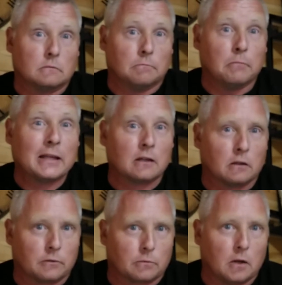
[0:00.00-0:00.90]
middle
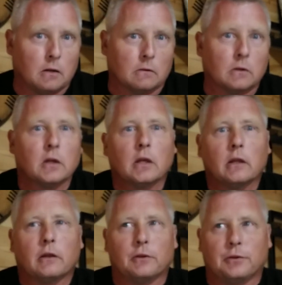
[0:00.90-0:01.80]
of the road
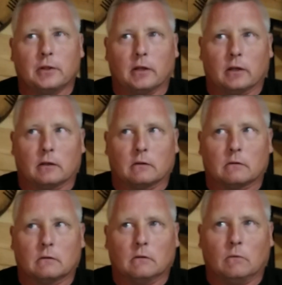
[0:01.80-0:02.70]
than